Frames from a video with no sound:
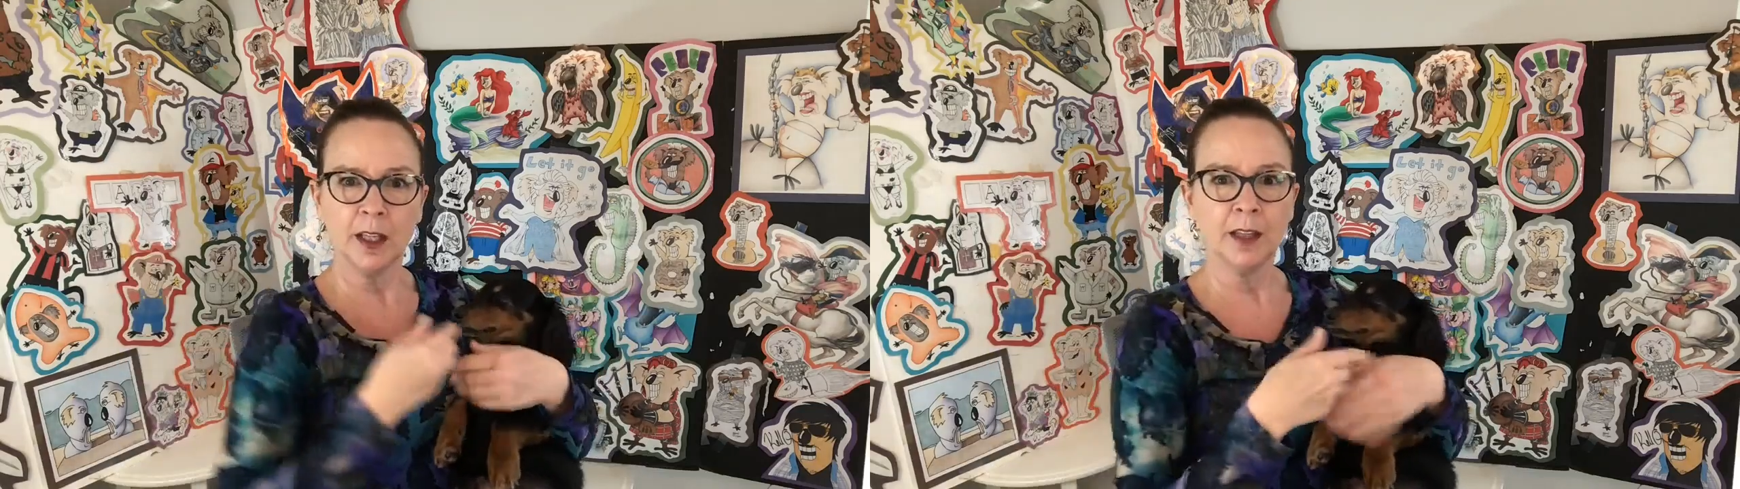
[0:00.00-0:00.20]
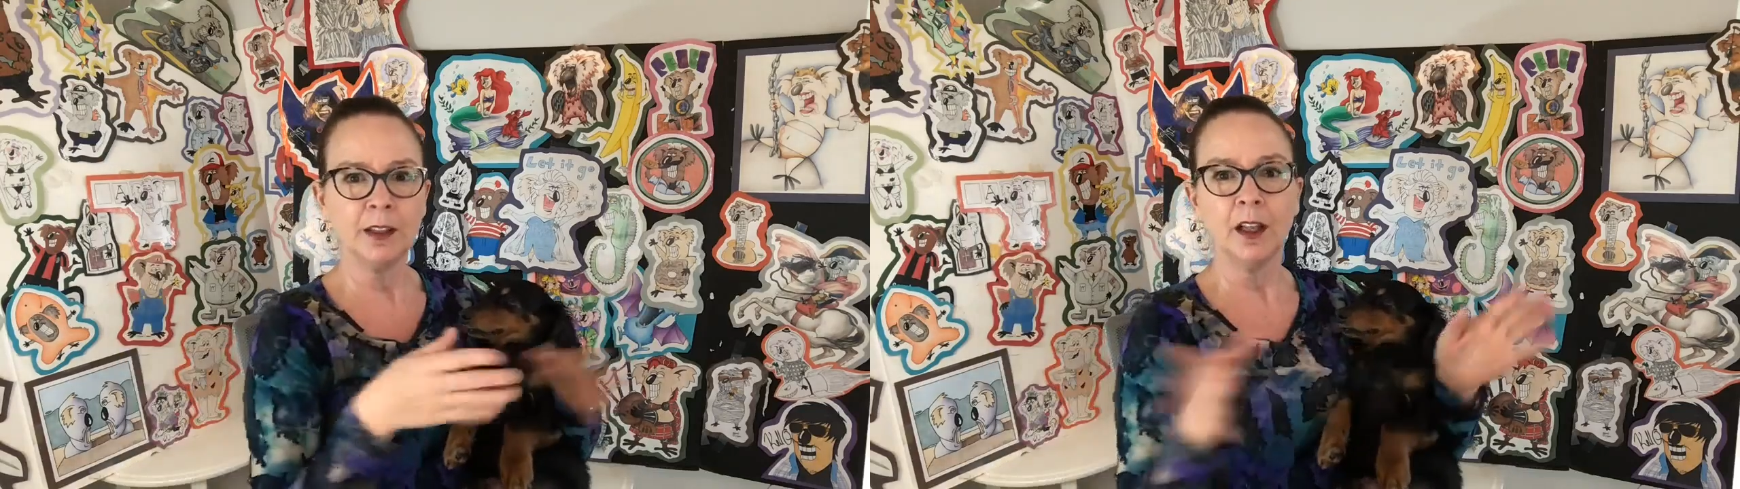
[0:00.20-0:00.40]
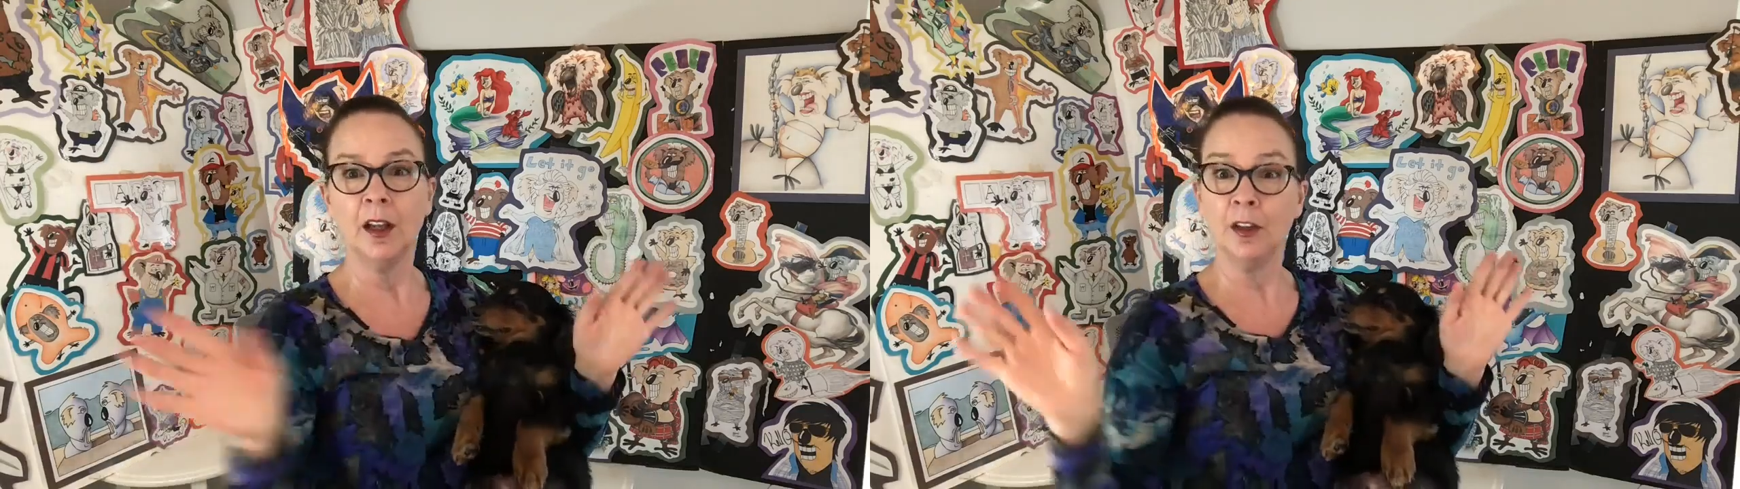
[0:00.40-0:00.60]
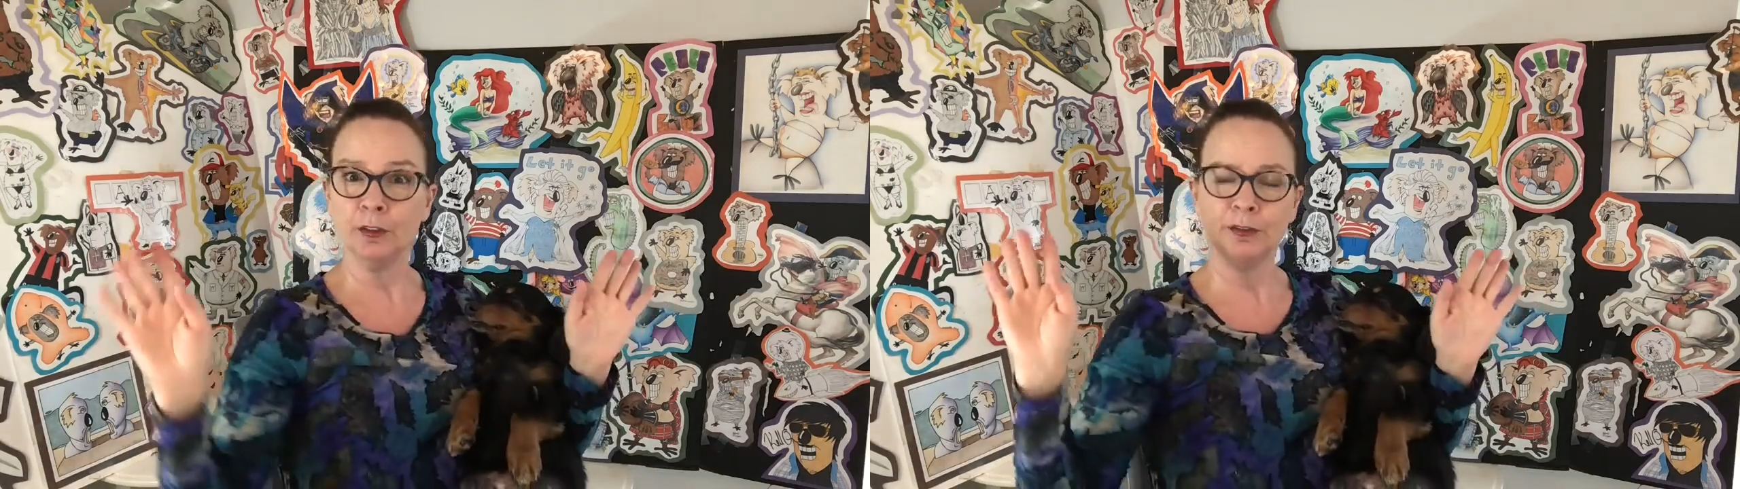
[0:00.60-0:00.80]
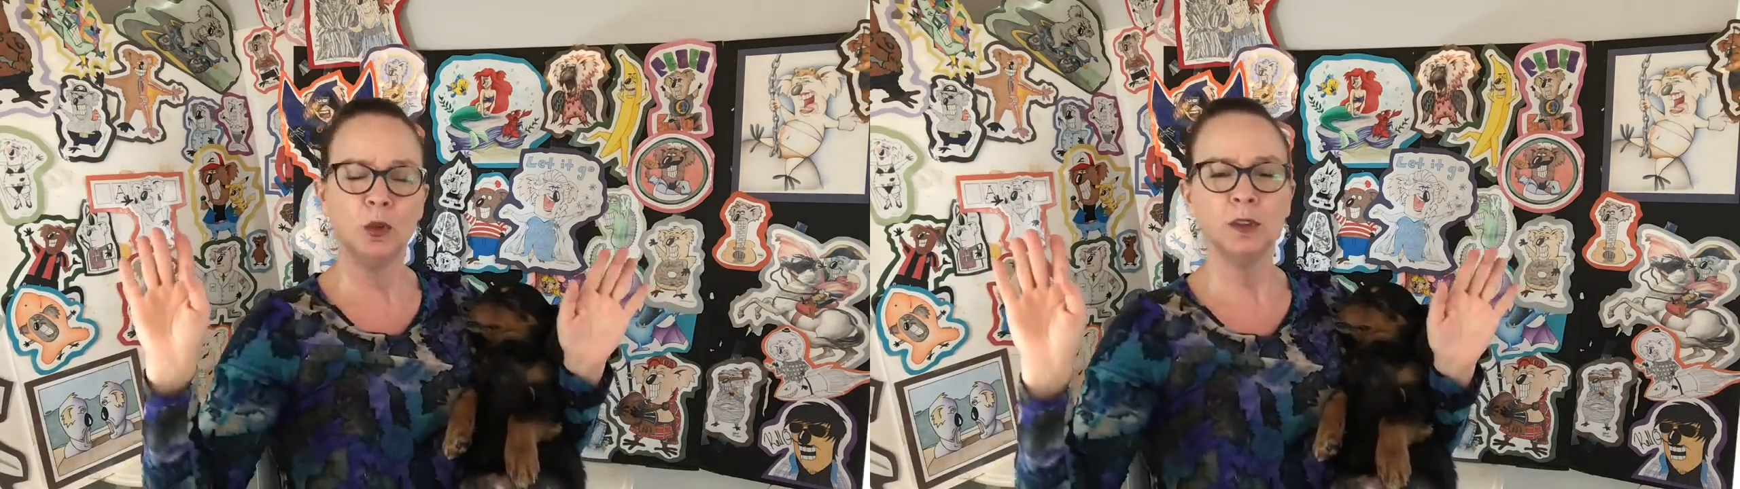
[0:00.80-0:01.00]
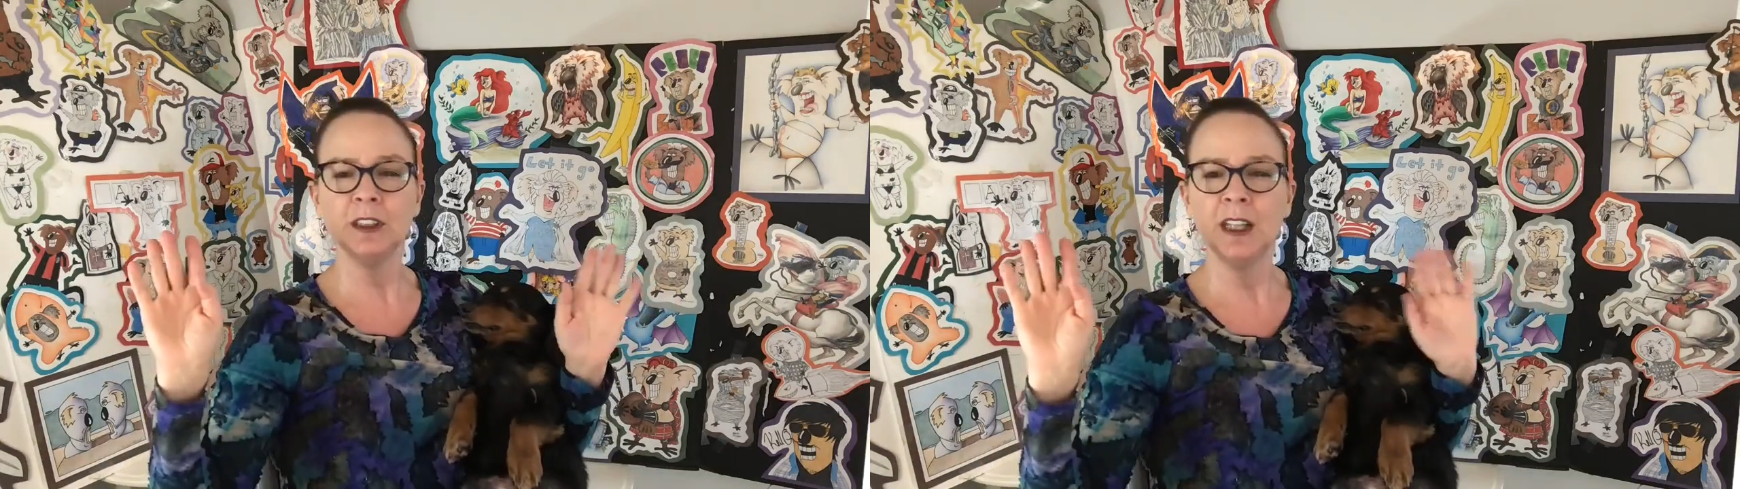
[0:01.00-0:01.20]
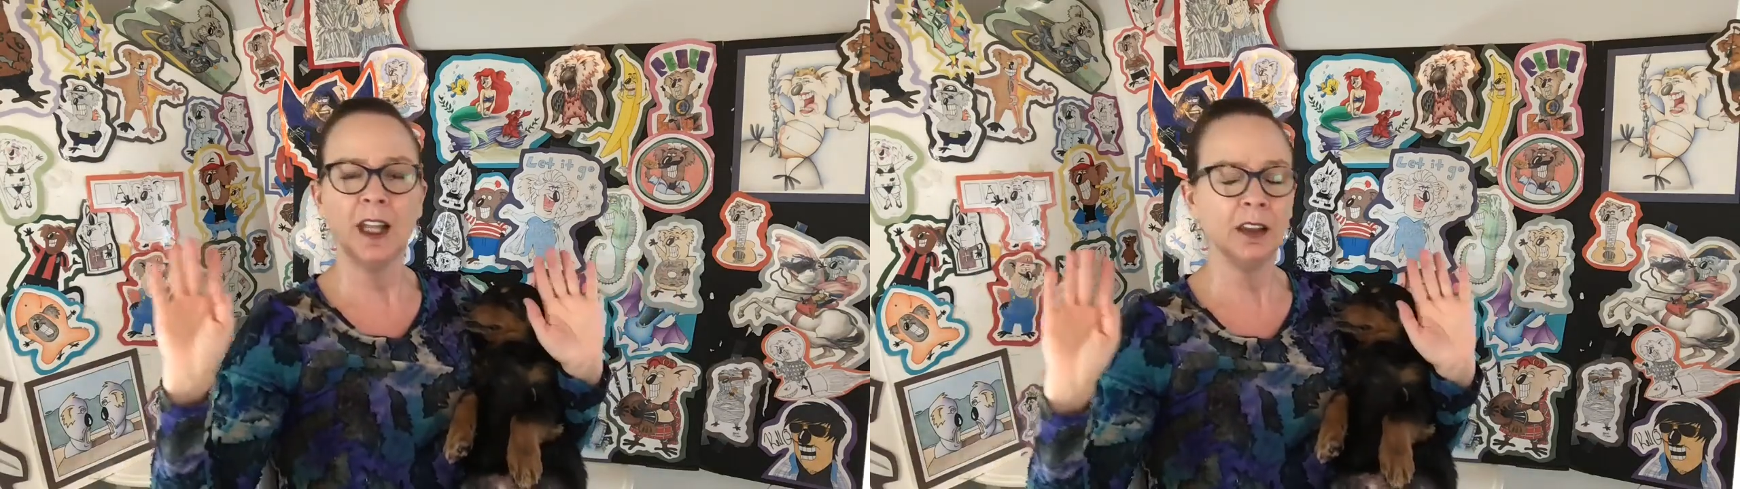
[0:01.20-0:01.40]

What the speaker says: and unfold it,